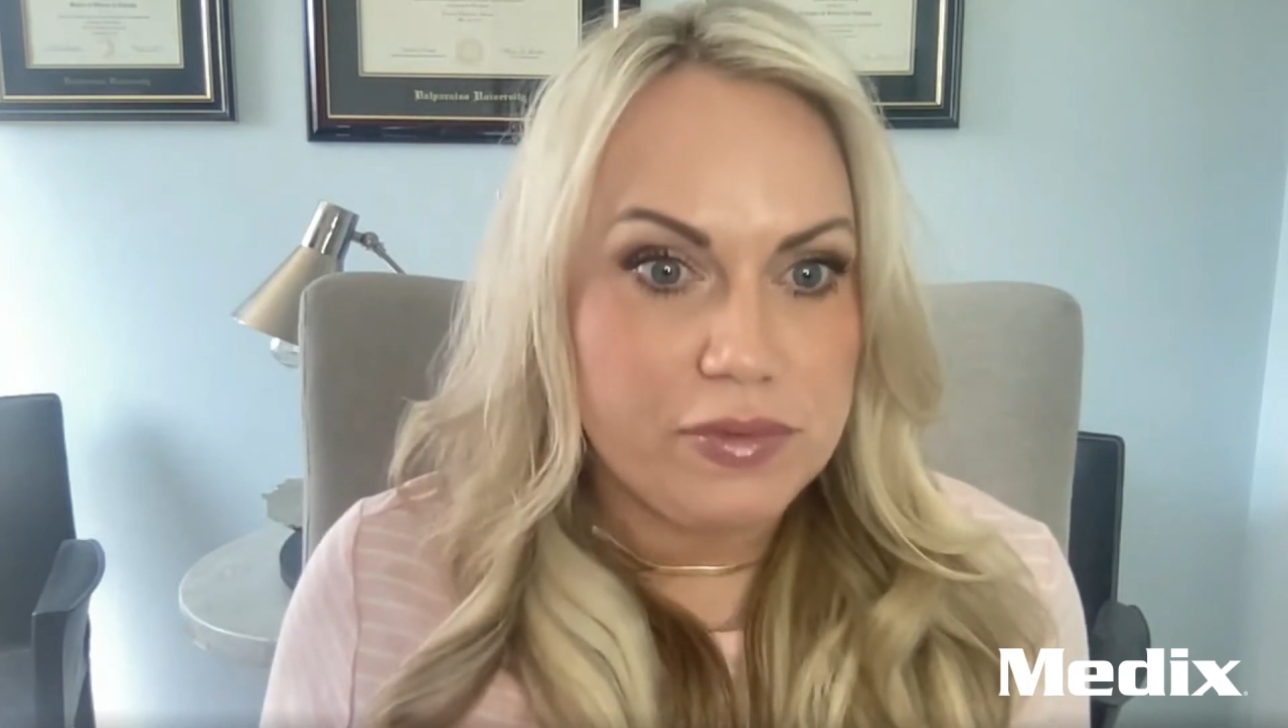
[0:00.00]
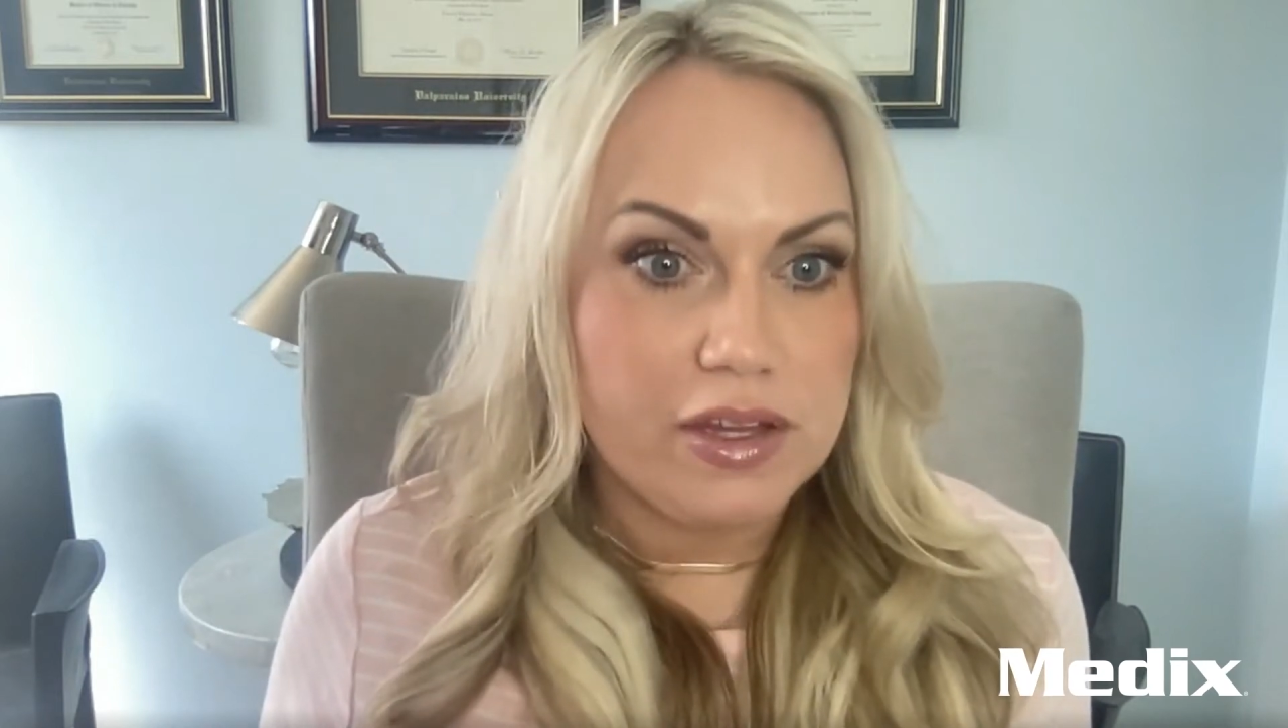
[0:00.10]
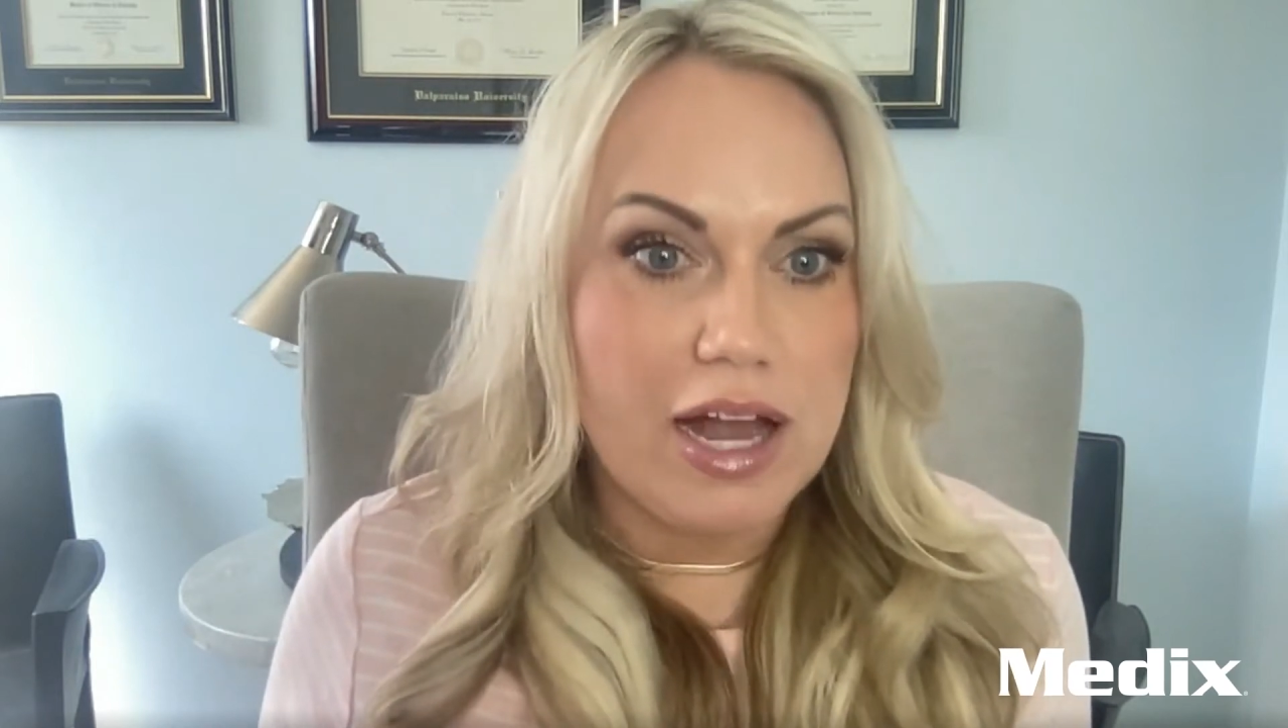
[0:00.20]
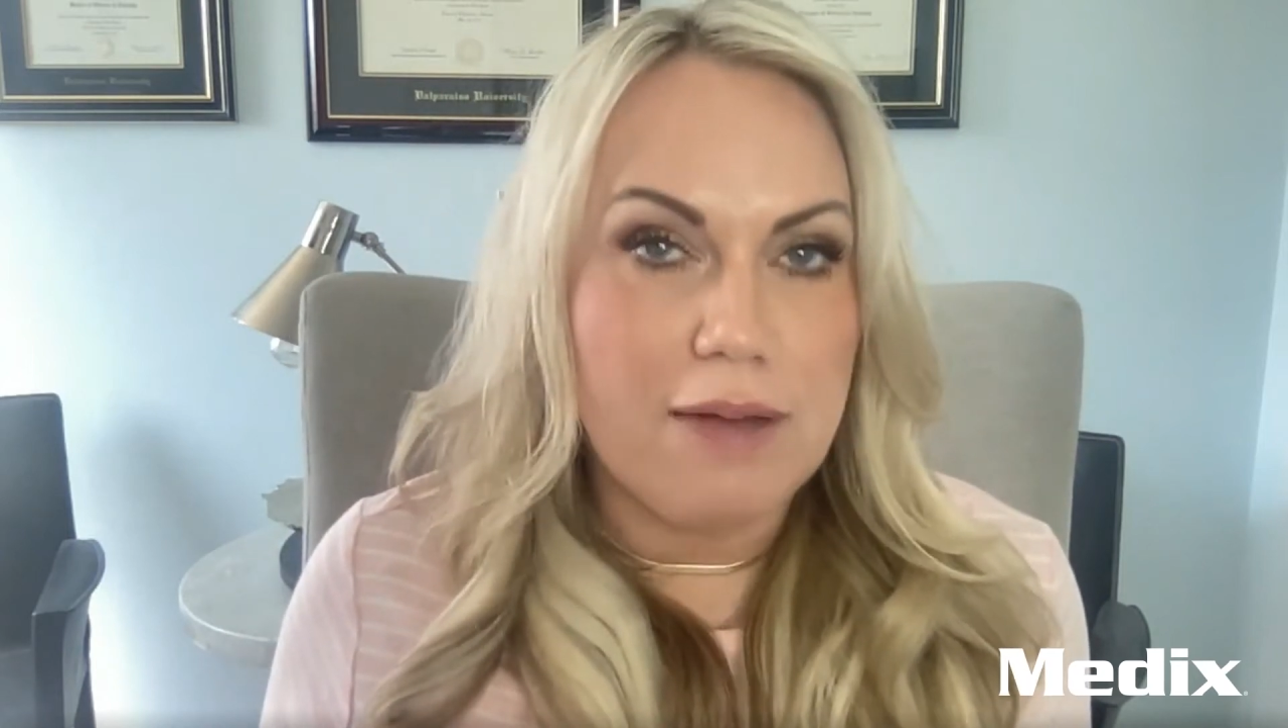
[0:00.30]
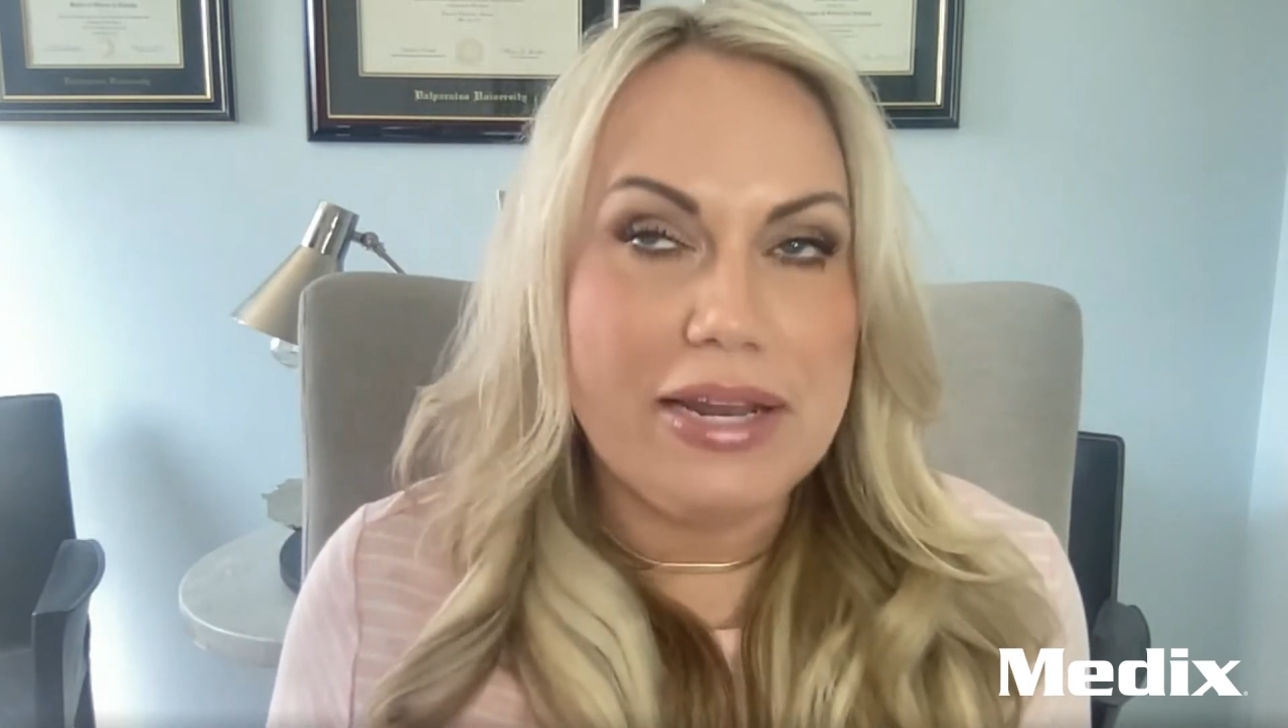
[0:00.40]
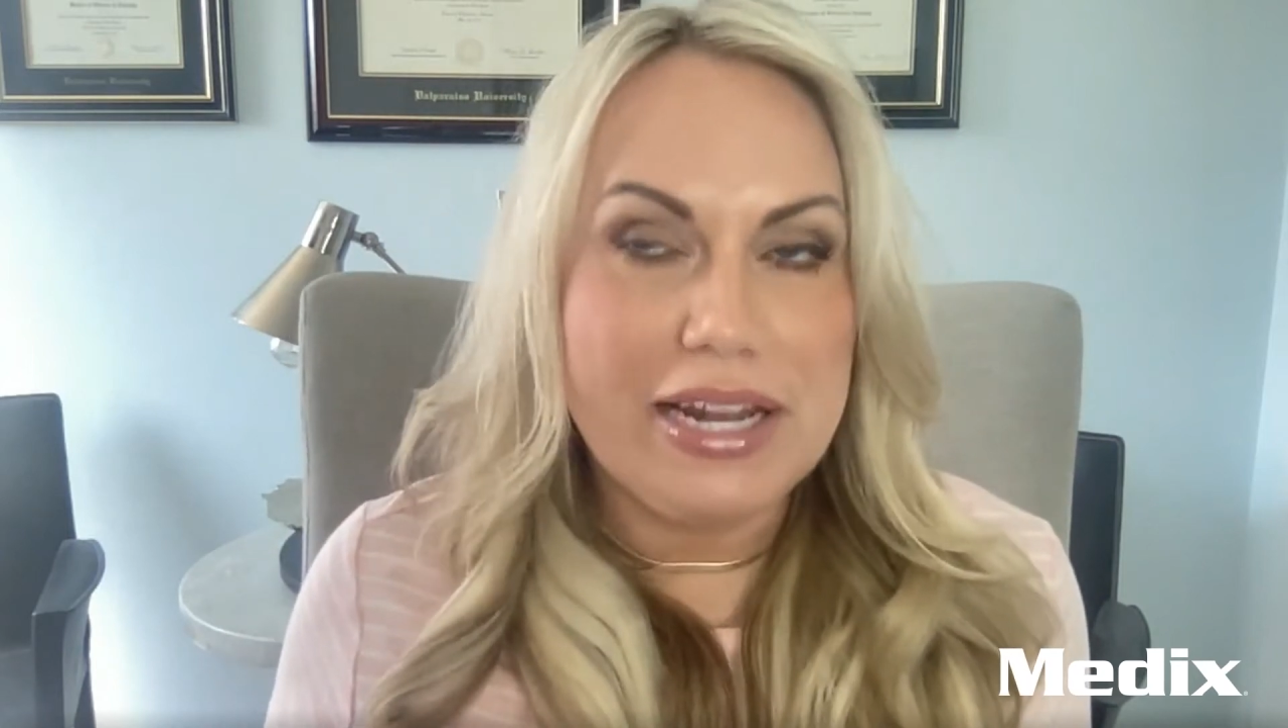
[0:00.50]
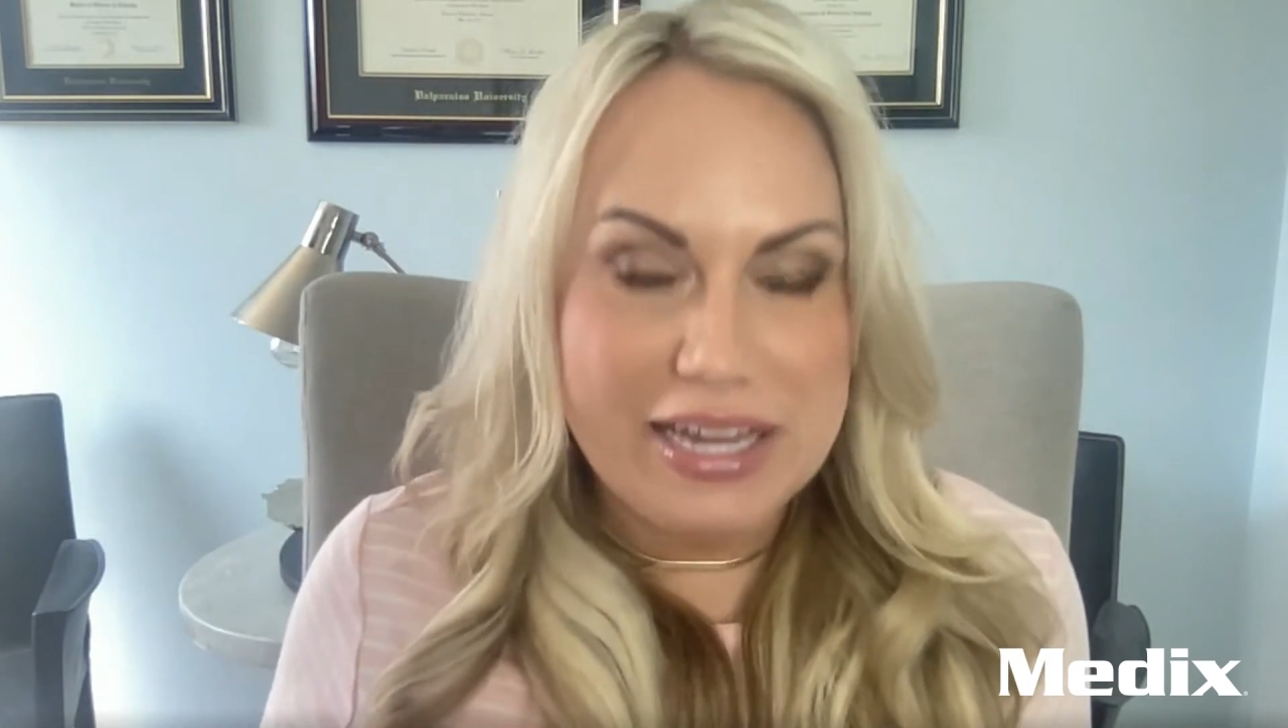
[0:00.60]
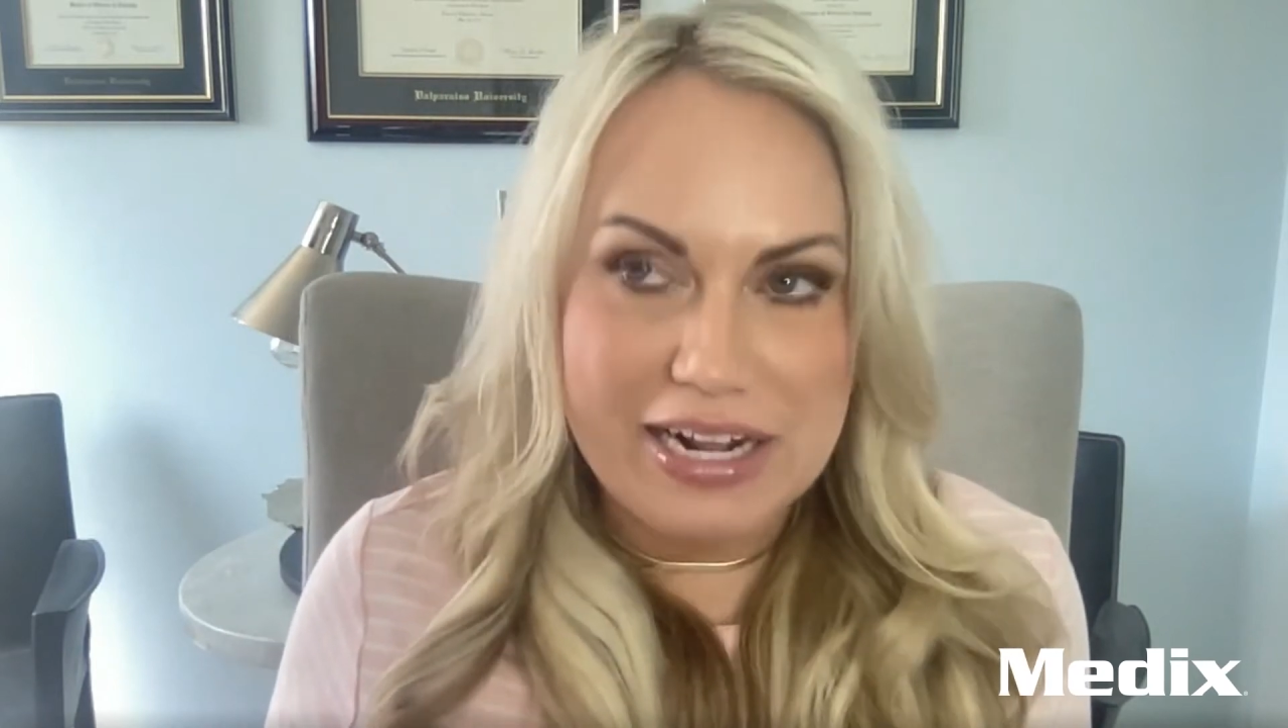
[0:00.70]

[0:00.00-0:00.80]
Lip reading: And again,